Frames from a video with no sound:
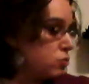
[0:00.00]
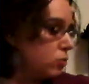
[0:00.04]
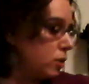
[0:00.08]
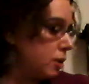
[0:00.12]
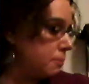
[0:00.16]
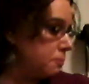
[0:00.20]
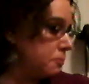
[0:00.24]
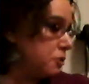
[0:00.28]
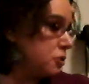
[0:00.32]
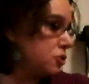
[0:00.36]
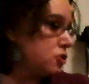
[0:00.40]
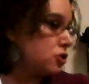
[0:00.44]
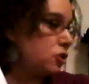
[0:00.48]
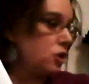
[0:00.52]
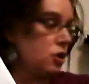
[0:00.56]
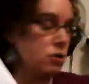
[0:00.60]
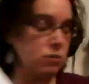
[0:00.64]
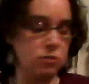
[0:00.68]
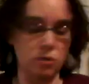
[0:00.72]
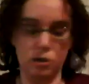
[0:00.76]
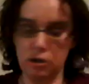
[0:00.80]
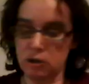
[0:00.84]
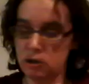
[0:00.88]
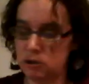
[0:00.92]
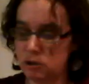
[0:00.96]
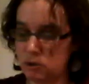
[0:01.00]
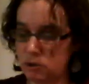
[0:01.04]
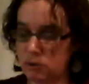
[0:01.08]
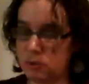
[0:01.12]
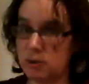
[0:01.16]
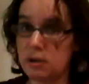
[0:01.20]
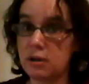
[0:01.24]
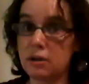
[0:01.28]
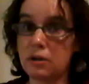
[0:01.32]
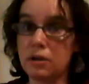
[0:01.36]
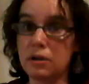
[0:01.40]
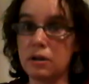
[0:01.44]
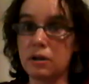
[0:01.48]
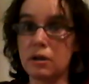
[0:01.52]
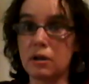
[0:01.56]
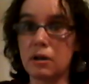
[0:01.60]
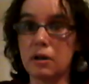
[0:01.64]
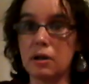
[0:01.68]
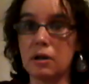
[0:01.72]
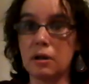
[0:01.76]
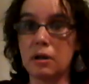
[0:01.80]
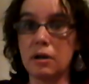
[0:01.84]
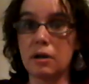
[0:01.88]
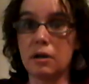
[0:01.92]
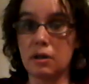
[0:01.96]
whip to show you
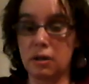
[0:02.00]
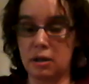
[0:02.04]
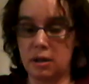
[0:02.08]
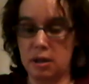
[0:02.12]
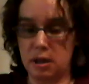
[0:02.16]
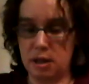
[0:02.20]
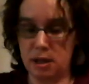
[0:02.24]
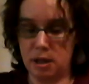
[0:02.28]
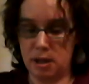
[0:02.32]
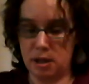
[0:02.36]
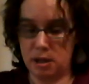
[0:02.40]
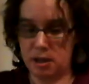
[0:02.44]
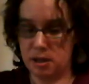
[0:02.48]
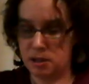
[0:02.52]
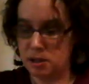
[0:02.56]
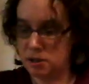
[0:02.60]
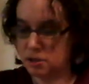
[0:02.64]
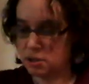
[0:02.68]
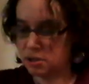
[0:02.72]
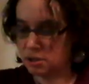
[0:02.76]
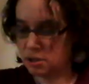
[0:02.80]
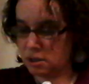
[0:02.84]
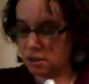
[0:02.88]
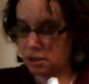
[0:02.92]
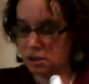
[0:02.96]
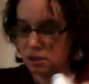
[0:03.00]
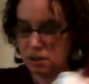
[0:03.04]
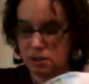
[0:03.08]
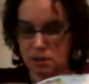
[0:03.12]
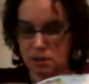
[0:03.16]
is,